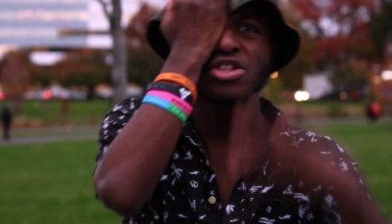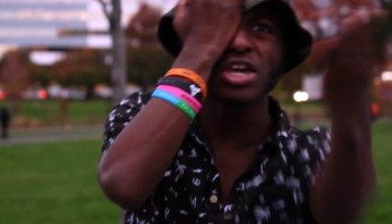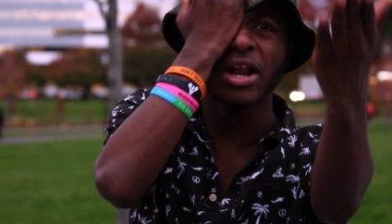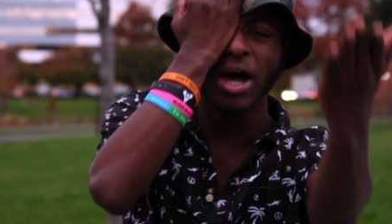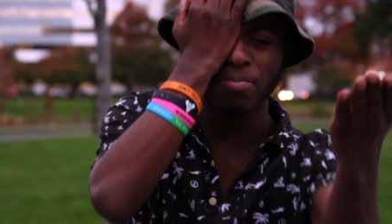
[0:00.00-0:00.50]
at
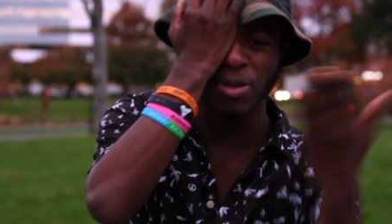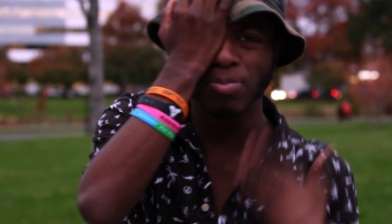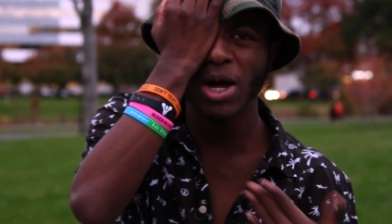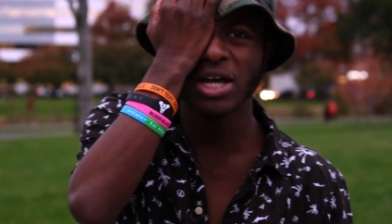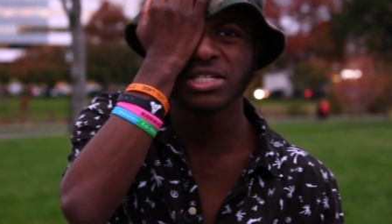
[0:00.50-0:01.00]
Shut her. up, the
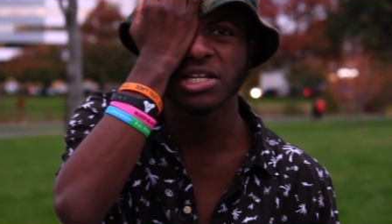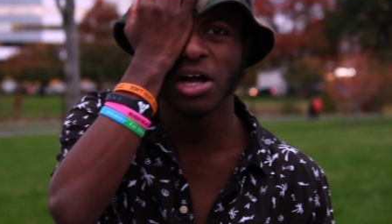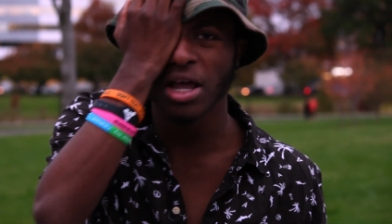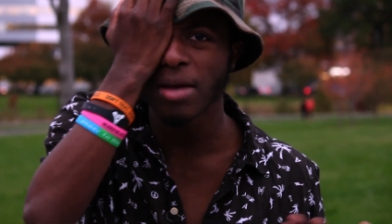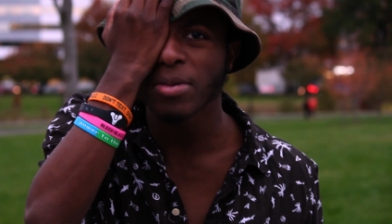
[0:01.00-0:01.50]
bloody
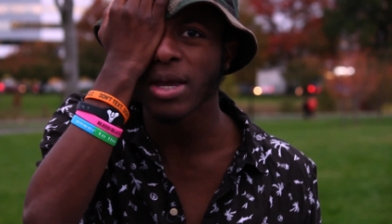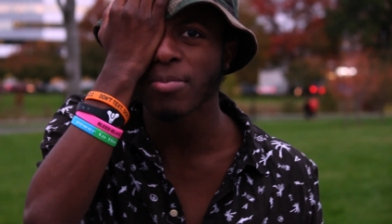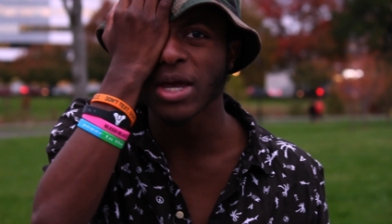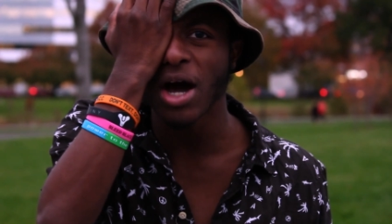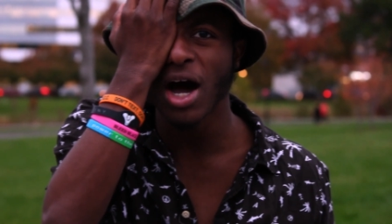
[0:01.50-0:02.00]
slut hit me in
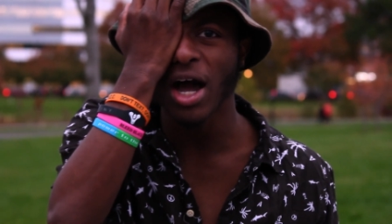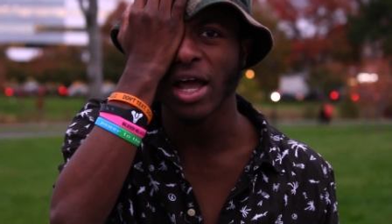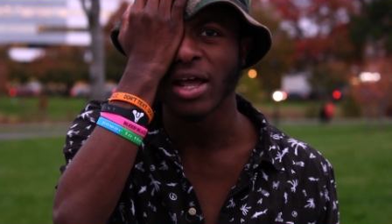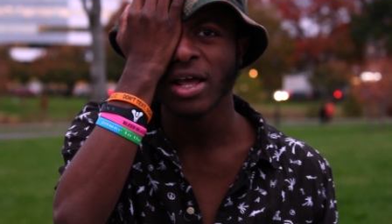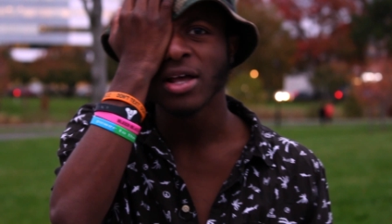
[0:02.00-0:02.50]
the
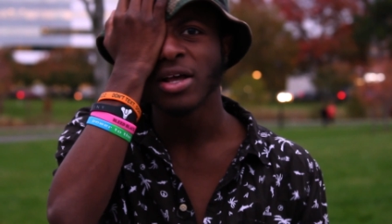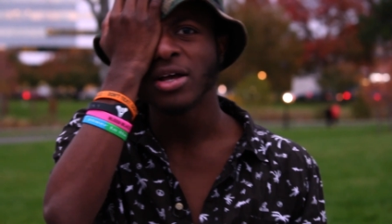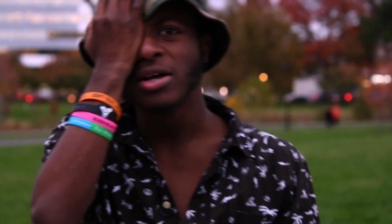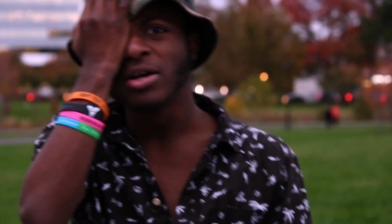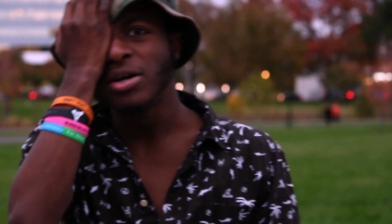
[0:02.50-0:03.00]
eye.
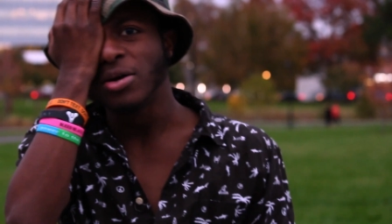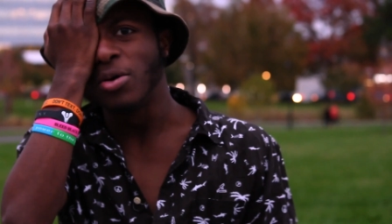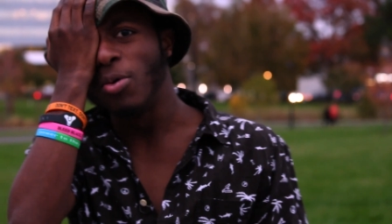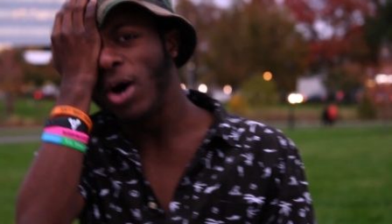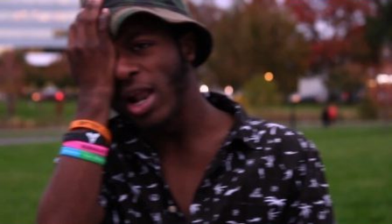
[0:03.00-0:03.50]
Okay.
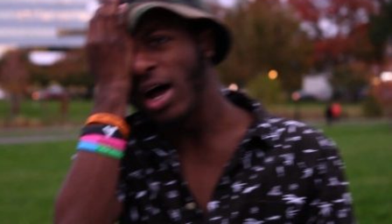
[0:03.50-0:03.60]
Well,